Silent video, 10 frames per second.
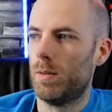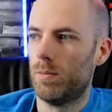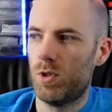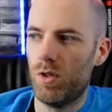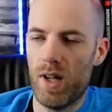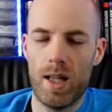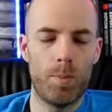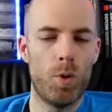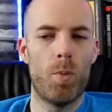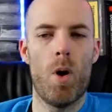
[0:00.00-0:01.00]

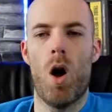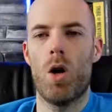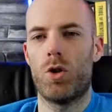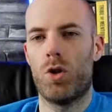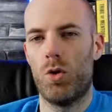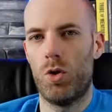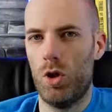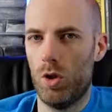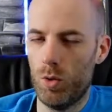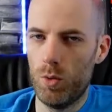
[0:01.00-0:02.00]
develop your posture,
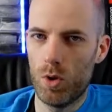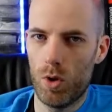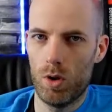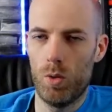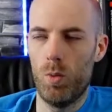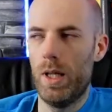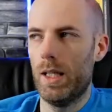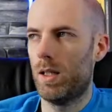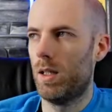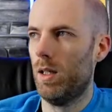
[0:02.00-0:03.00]
you lose all the
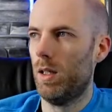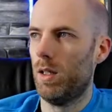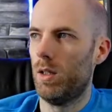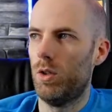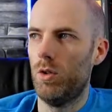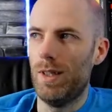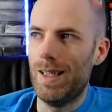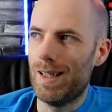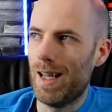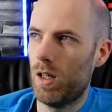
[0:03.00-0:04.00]
weight, you
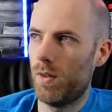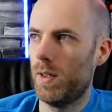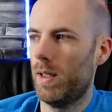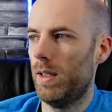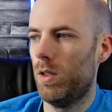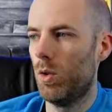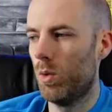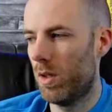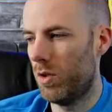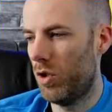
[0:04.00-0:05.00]
eat healthily, you go
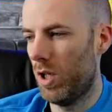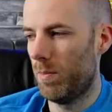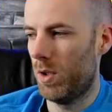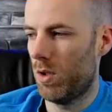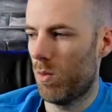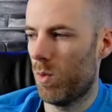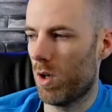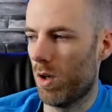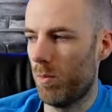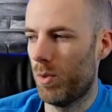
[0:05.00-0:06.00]
to the gym, you start
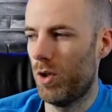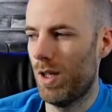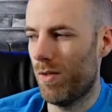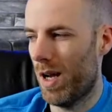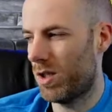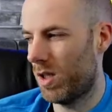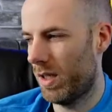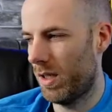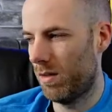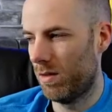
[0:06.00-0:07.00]
working out, but you never
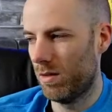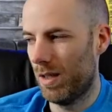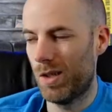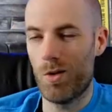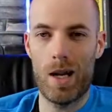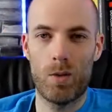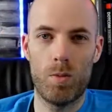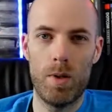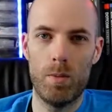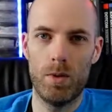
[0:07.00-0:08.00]
actually interact with
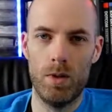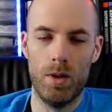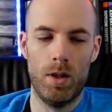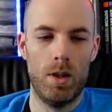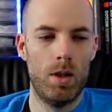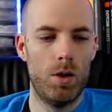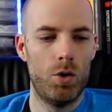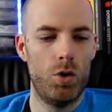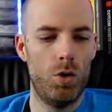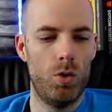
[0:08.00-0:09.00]
people.
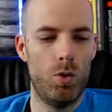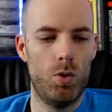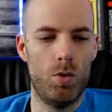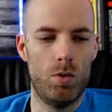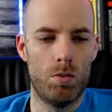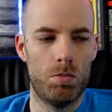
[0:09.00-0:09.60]
You